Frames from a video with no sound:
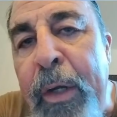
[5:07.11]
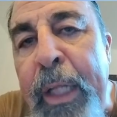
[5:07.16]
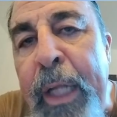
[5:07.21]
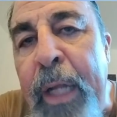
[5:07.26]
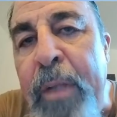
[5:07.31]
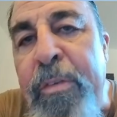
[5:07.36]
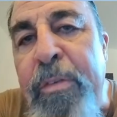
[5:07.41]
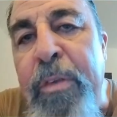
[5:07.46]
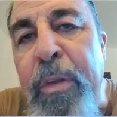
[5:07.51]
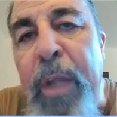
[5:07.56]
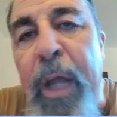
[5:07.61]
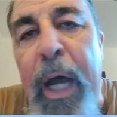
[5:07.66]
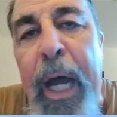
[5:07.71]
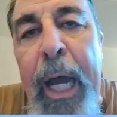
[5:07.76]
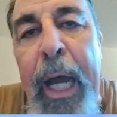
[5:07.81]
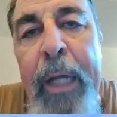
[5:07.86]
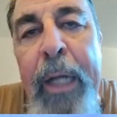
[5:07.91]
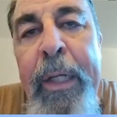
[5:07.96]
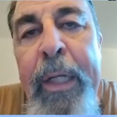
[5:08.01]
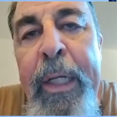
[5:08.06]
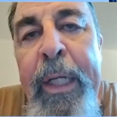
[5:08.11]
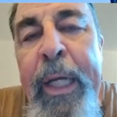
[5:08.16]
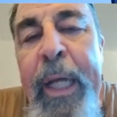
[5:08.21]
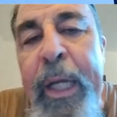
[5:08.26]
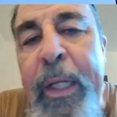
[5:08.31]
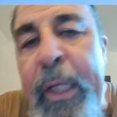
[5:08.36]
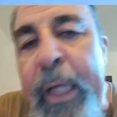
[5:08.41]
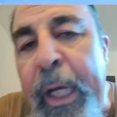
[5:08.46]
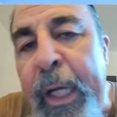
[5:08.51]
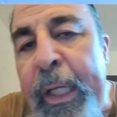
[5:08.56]
of that slot,
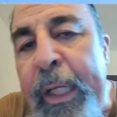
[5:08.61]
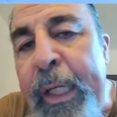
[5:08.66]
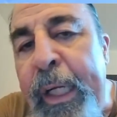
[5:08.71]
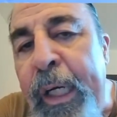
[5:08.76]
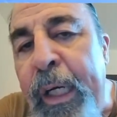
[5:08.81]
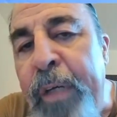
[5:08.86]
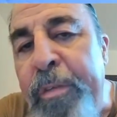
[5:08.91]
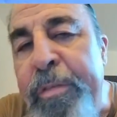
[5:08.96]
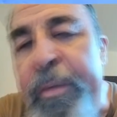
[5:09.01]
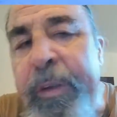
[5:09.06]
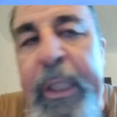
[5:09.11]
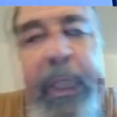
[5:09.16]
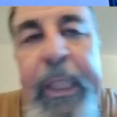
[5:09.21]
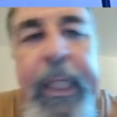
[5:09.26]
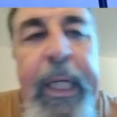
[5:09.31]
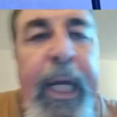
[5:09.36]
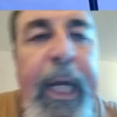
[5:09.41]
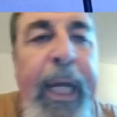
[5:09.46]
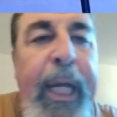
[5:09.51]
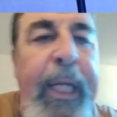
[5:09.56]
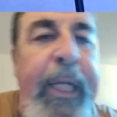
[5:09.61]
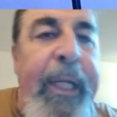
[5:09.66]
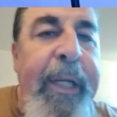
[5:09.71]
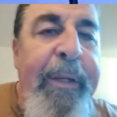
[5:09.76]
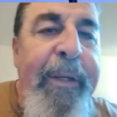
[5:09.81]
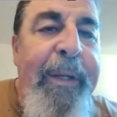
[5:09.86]
and you got to carefully guide